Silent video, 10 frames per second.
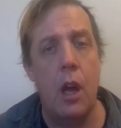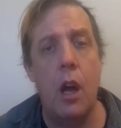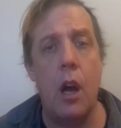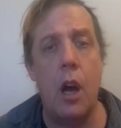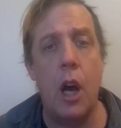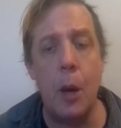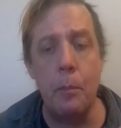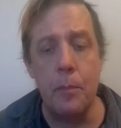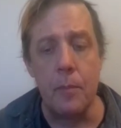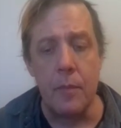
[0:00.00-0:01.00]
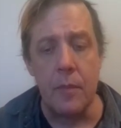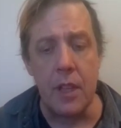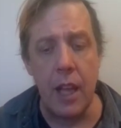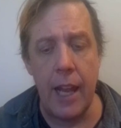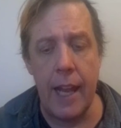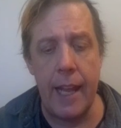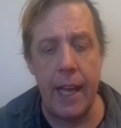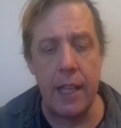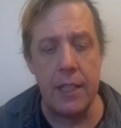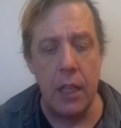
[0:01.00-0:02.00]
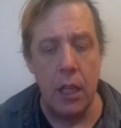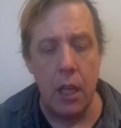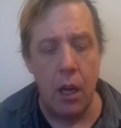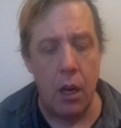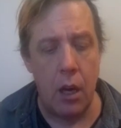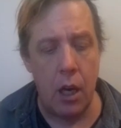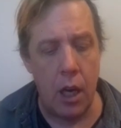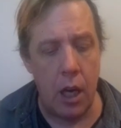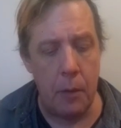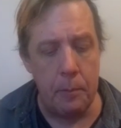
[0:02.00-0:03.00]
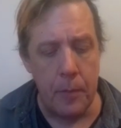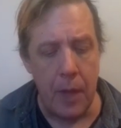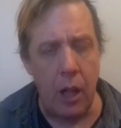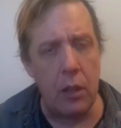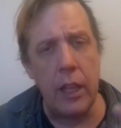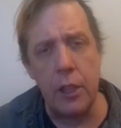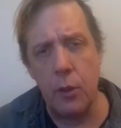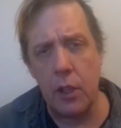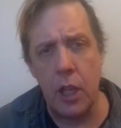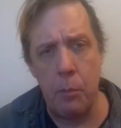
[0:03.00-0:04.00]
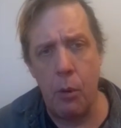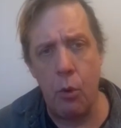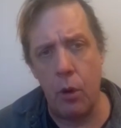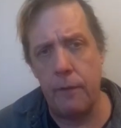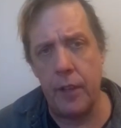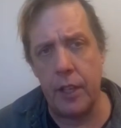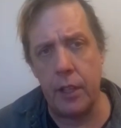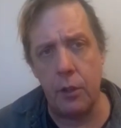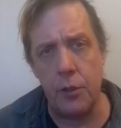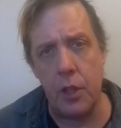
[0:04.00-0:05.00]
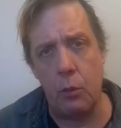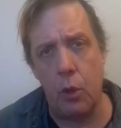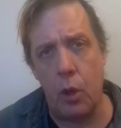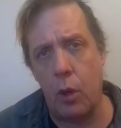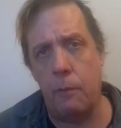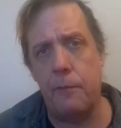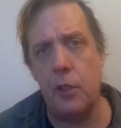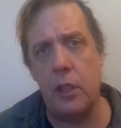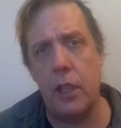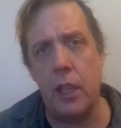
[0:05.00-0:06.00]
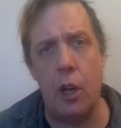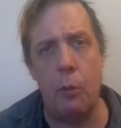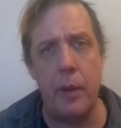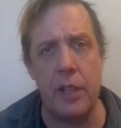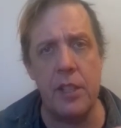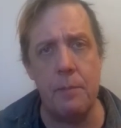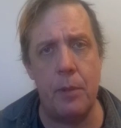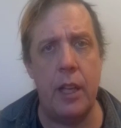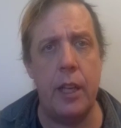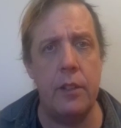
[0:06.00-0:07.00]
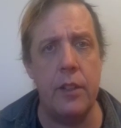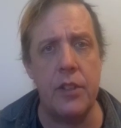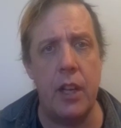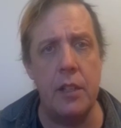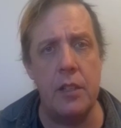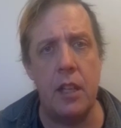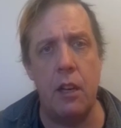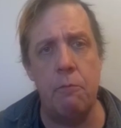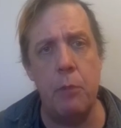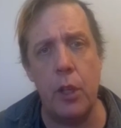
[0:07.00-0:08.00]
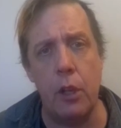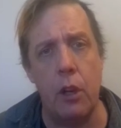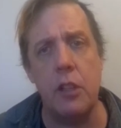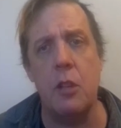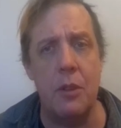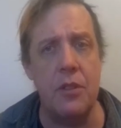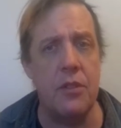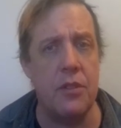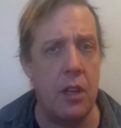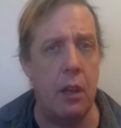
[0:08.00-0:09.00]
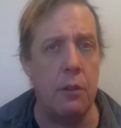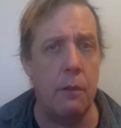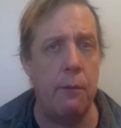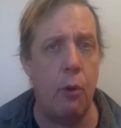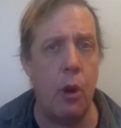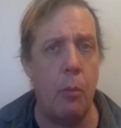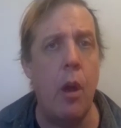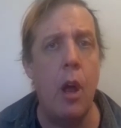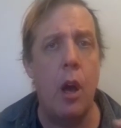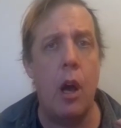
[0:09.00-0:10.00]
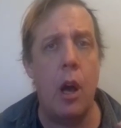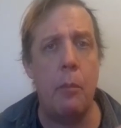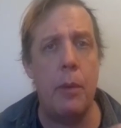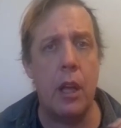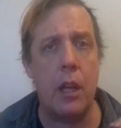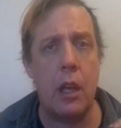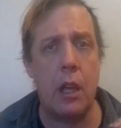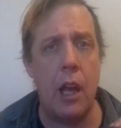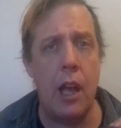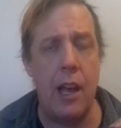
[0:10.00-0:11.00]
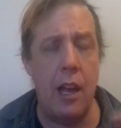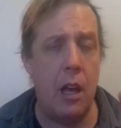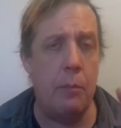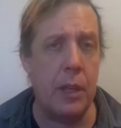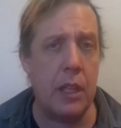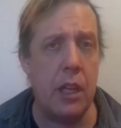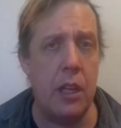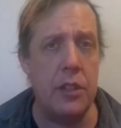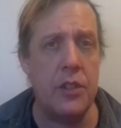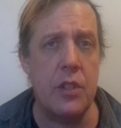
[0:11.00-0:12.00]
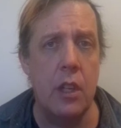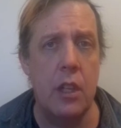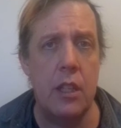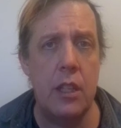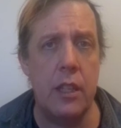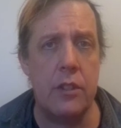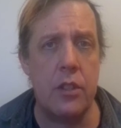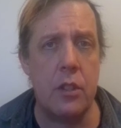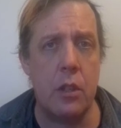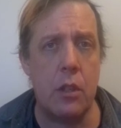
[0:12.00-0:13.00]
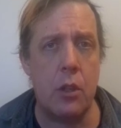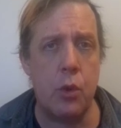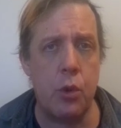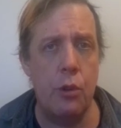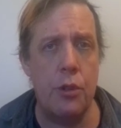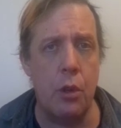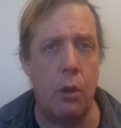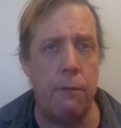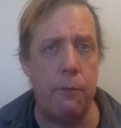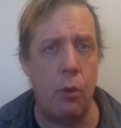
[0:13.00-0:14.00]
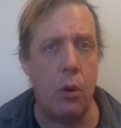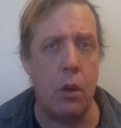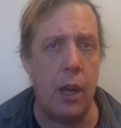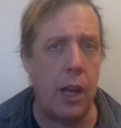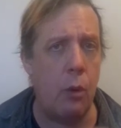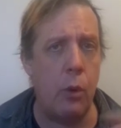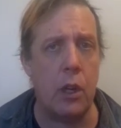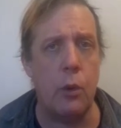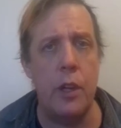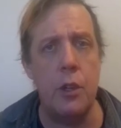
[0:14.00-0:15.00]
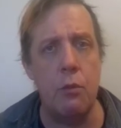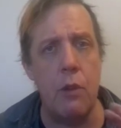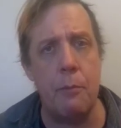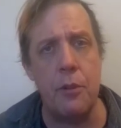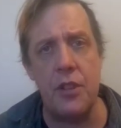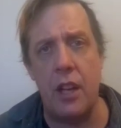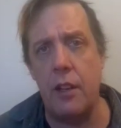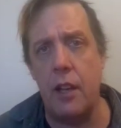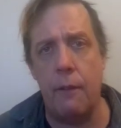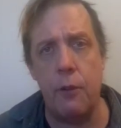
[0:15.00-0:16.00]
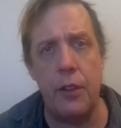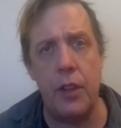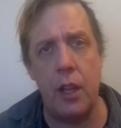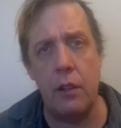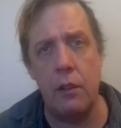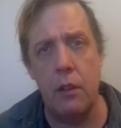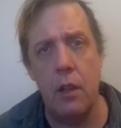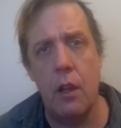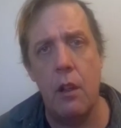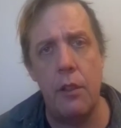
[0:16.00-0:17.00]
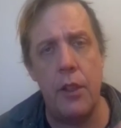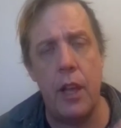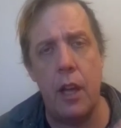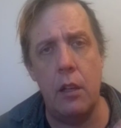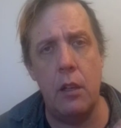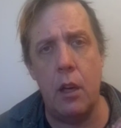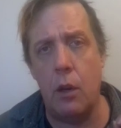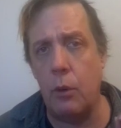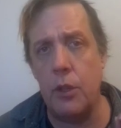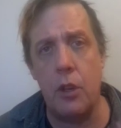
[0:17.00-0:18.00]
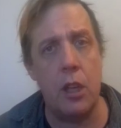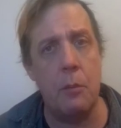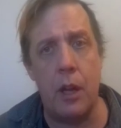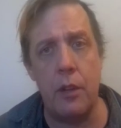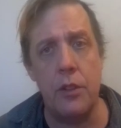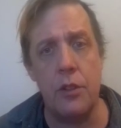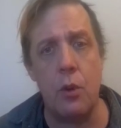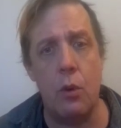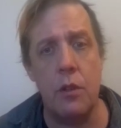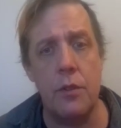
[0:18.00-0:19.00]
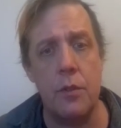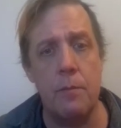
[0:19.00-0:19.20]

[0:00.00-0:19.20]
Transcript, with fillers: Um, and uh, I'll link to a couple more videos that will hopefully help explain this idea of putting arguments in standard form a bit, uh, because it's crucial for how we're going to represent everything that uh, we talk about in this course.